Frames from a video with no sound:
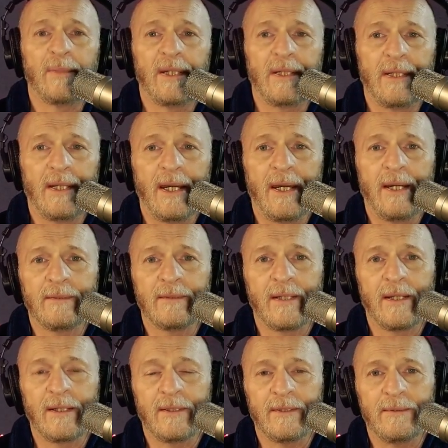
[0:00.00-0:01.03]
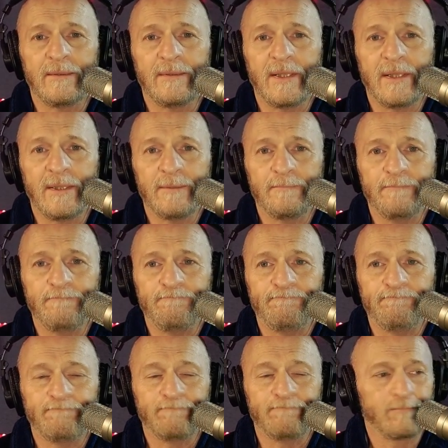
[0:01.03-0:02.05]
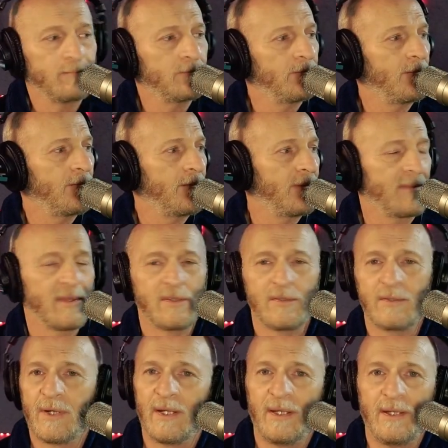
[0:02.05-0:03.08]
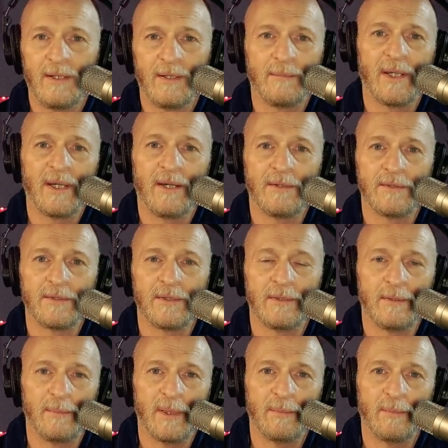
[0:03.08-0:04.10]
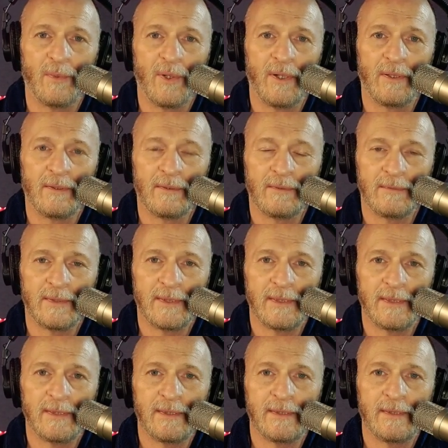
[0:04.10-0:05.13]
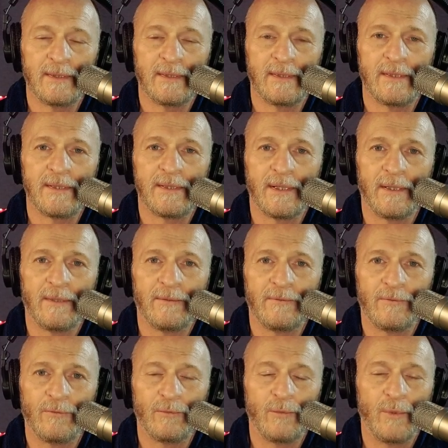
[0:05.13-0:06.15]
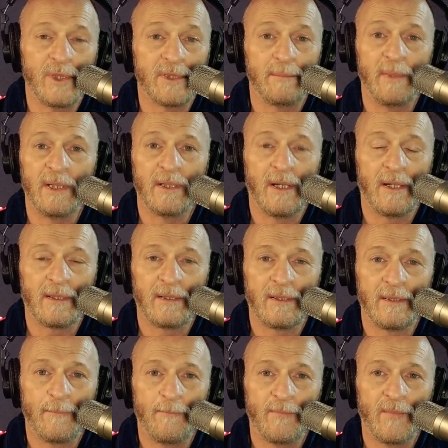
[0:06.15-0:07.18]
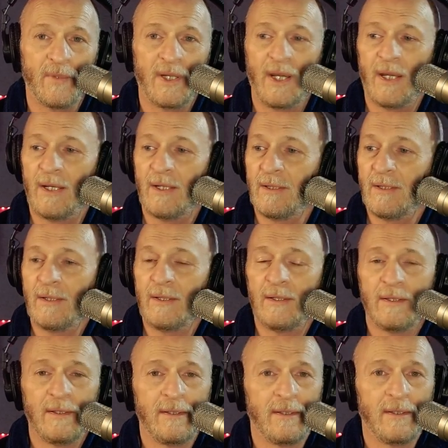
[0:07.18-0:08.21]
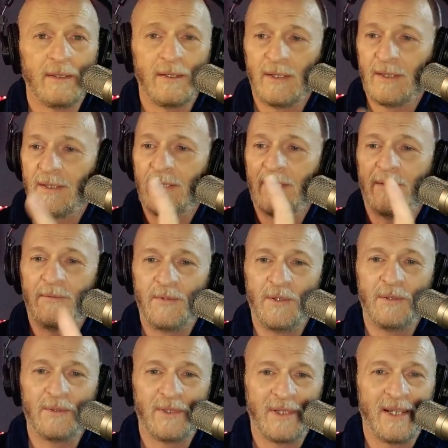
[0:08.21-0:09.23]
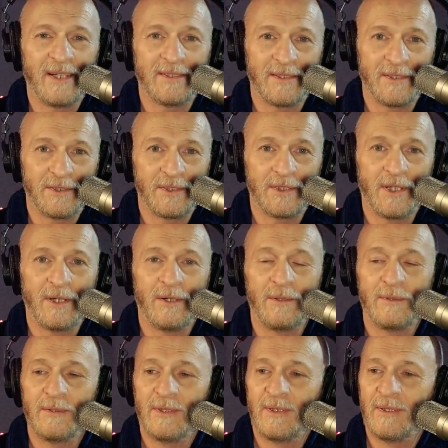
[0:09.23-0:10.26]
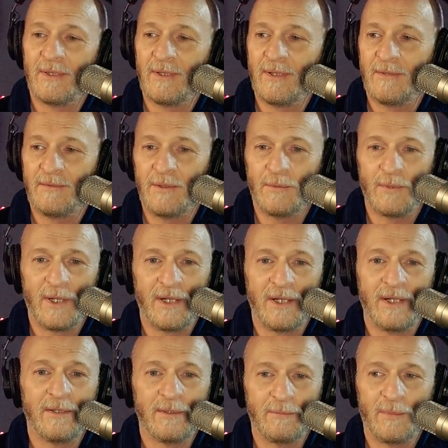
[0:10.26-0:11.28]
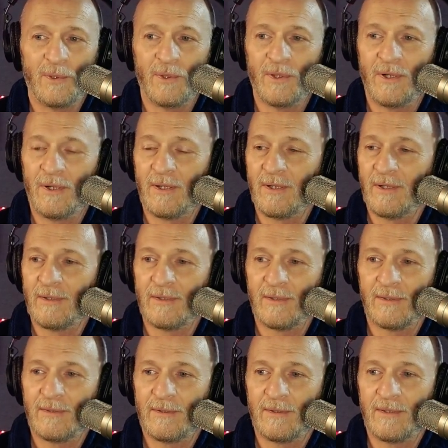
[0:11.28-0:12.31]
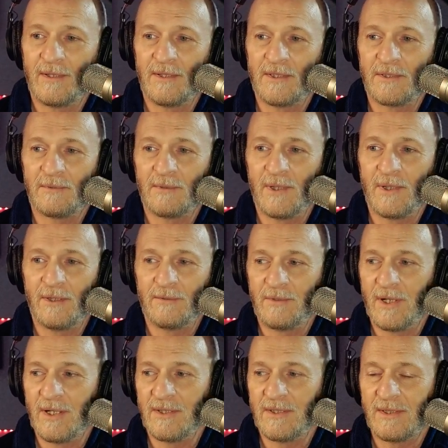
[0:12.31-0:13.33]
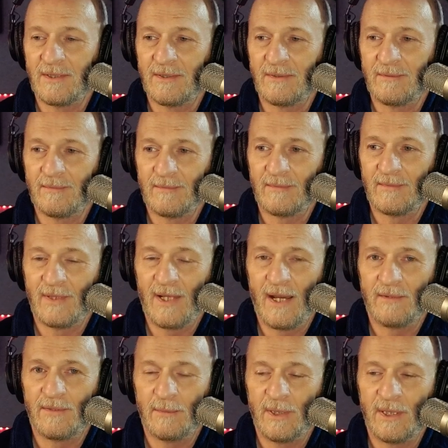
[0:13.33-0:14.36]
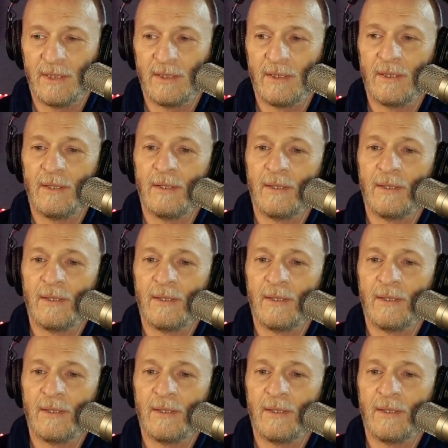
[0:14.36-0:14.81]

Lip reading: But yeah, got to go try to heat up the house a little bit more. So wish me luck. And hey, if you like the show, if you want to hear more, or you just want your friends to laugh at me